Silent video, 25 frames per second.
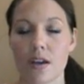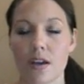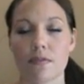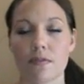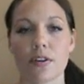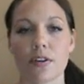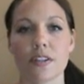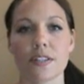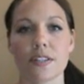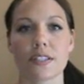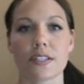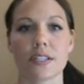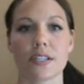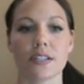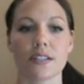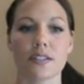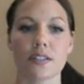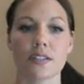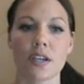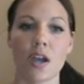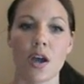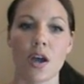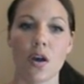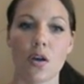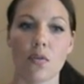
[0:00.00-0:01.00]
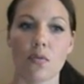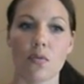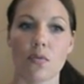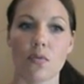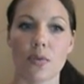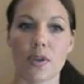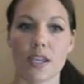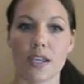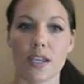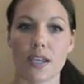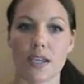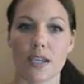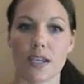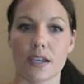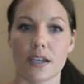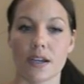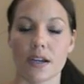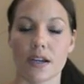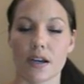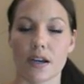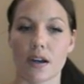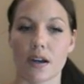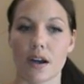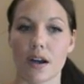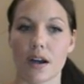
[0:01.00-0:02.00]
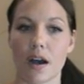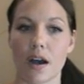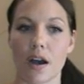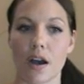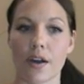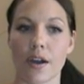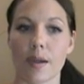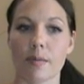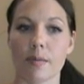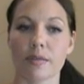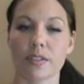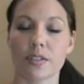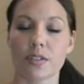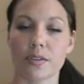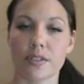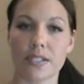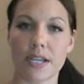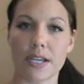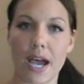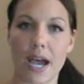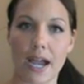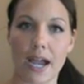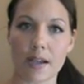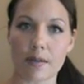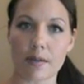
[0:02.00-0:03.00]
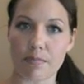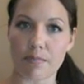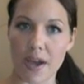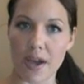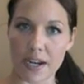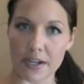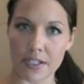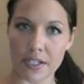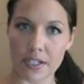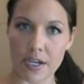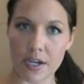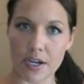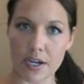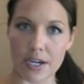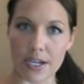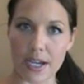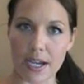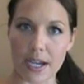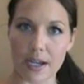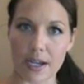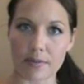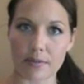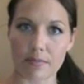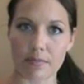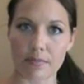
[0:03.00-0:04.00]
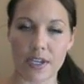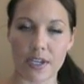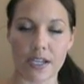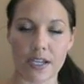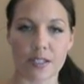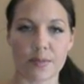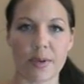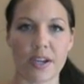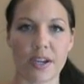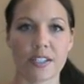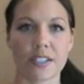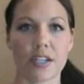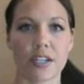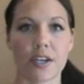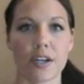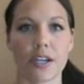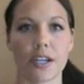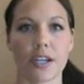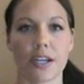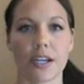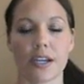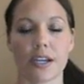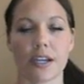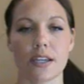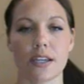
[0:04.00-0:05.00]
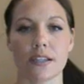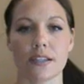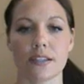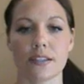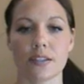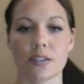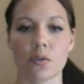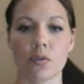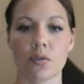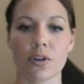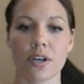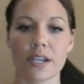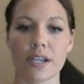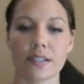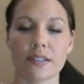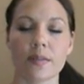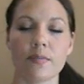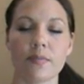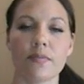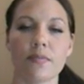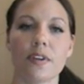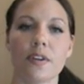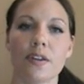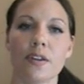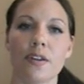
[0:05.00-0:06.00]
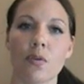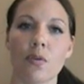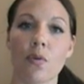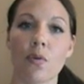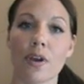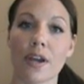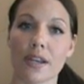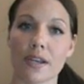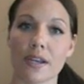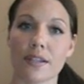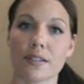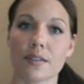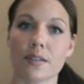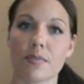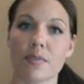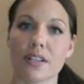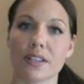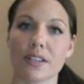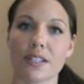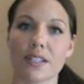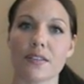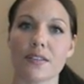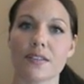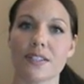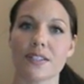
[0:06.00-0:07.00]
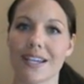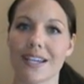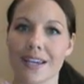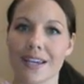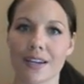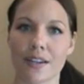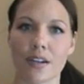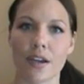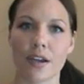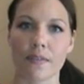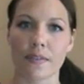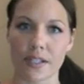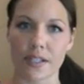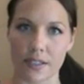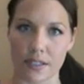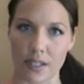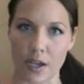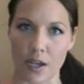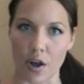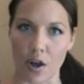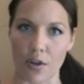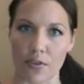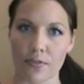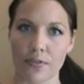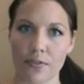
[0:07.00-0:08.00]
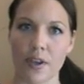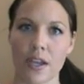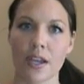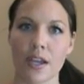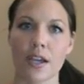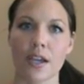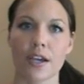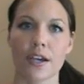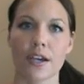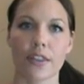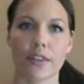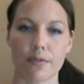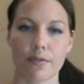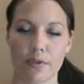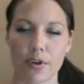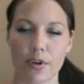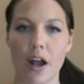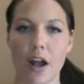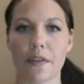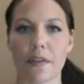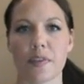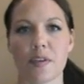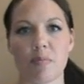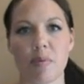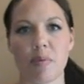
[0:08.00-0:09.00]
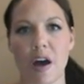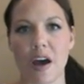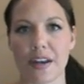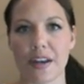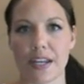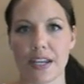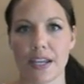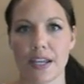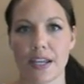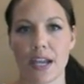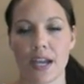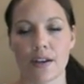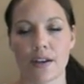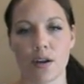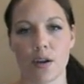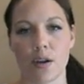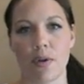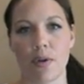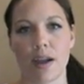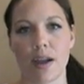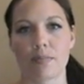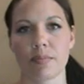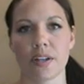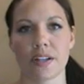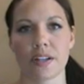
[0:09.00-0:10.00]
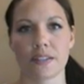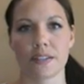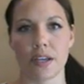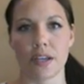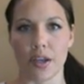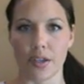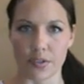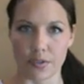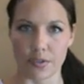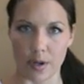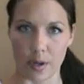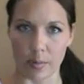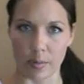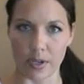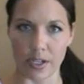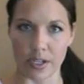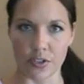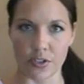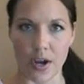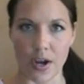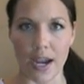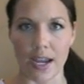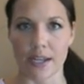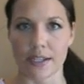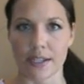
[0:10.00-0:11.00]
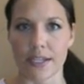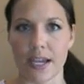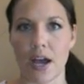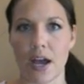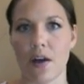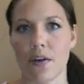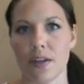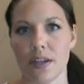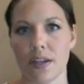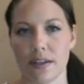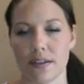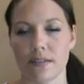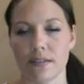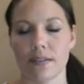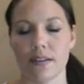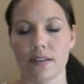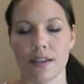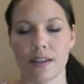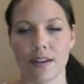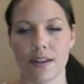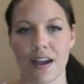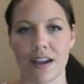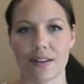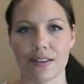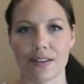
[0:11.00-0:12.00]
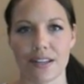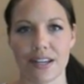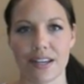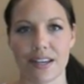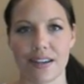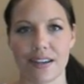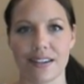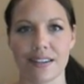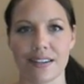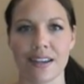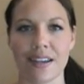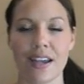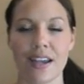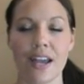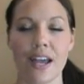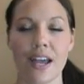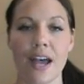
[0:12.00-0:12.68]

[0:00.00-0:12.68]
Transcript: For instance, we are able to attack bacteria because bacteria is an organism that lives in and of itself throughout the body, and our white blood cells are able to track it down and annihilate it.